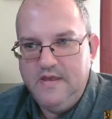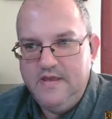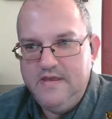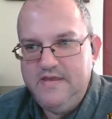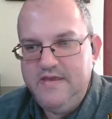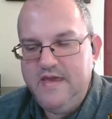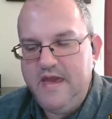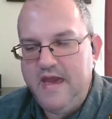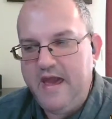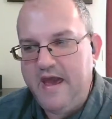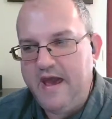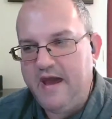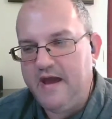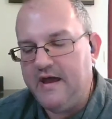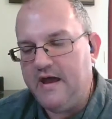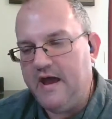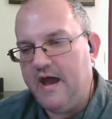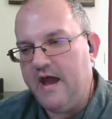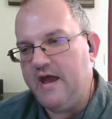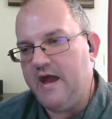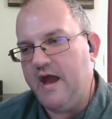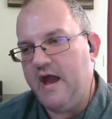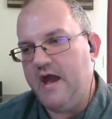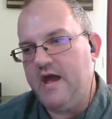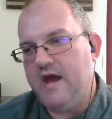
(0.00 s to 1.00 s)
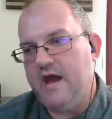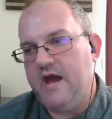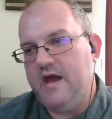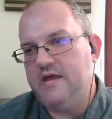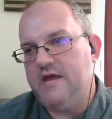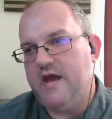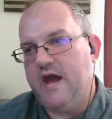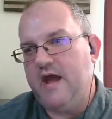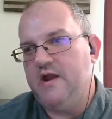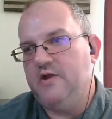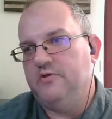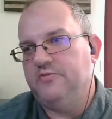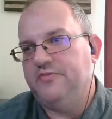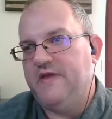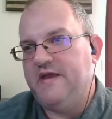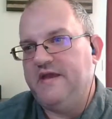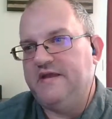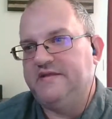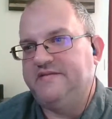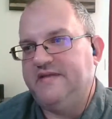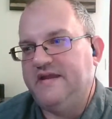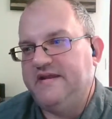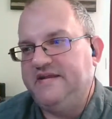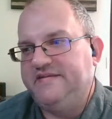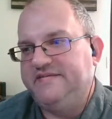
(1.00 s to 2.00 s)
Yeah, I don't
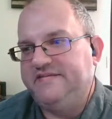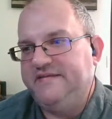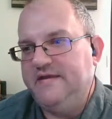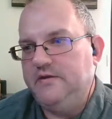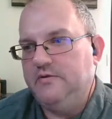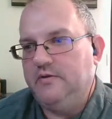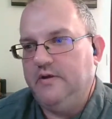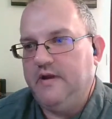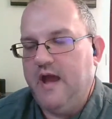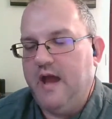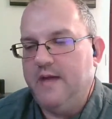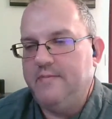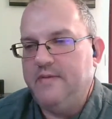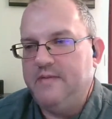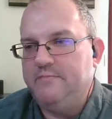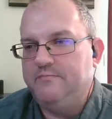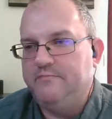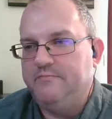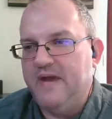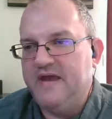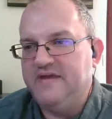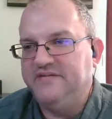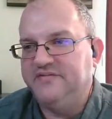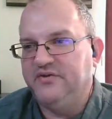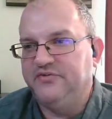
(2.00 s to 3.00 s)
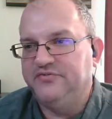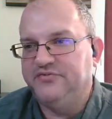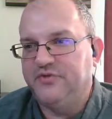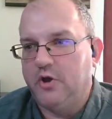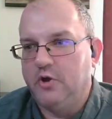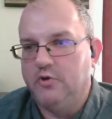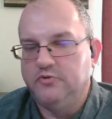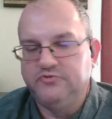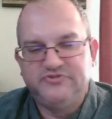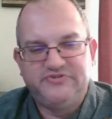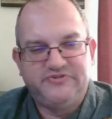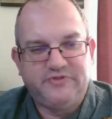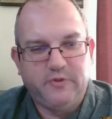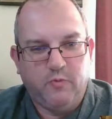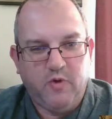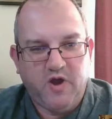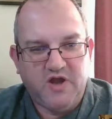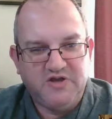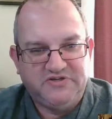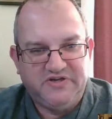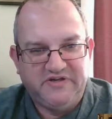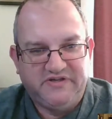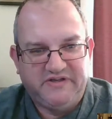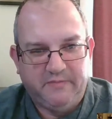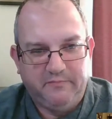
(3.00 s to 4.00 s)
think it's any secret. I mean, Bezos owns the
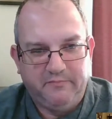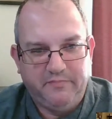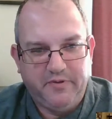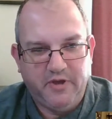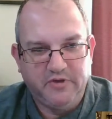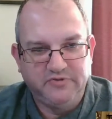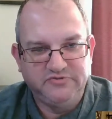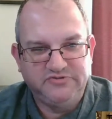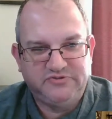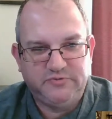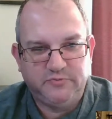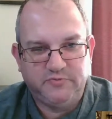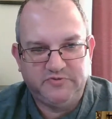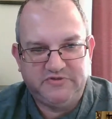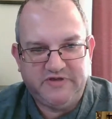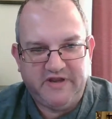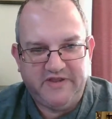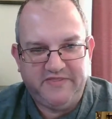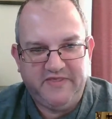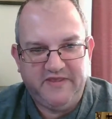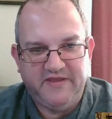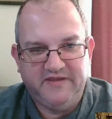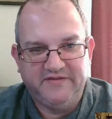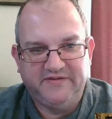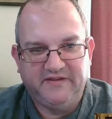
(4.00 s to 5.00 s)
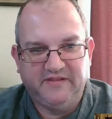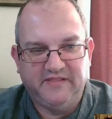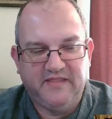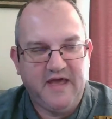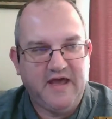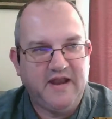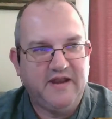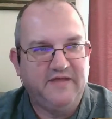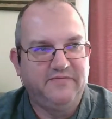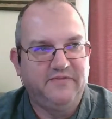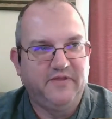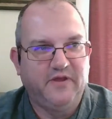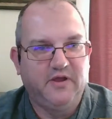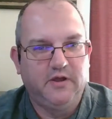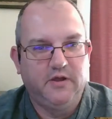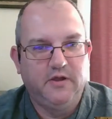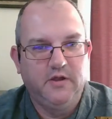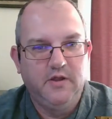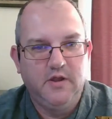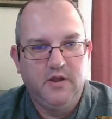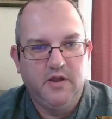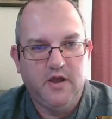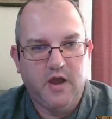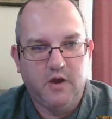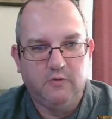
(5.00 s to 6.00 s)
Washington Post, which I think is a lot of
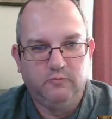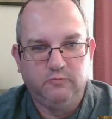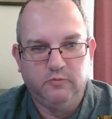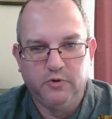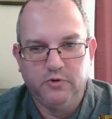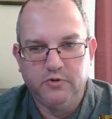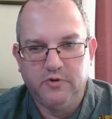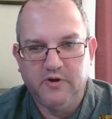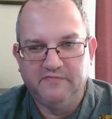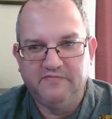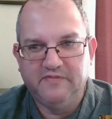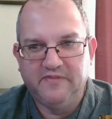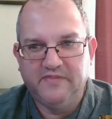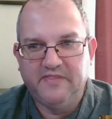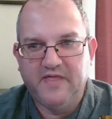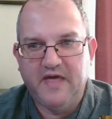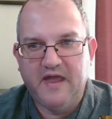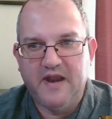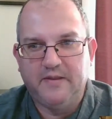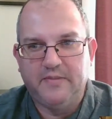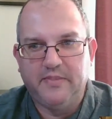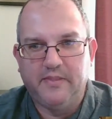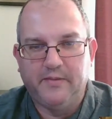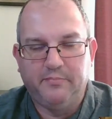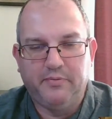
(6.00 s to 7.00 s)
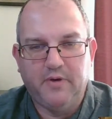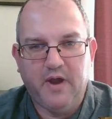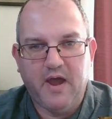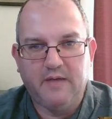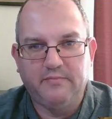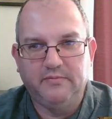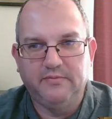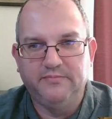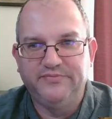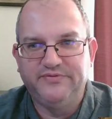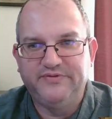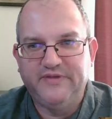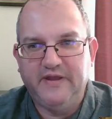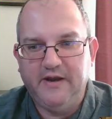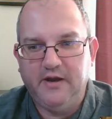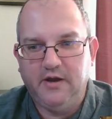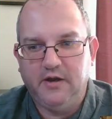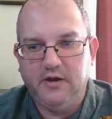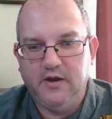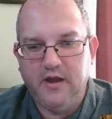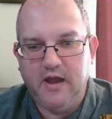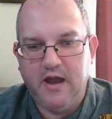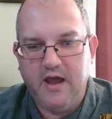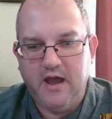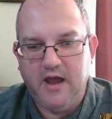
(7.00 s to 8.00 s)
a root of a lot of the problems
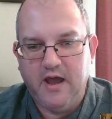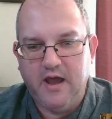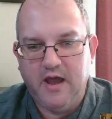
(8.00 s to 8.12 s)
there.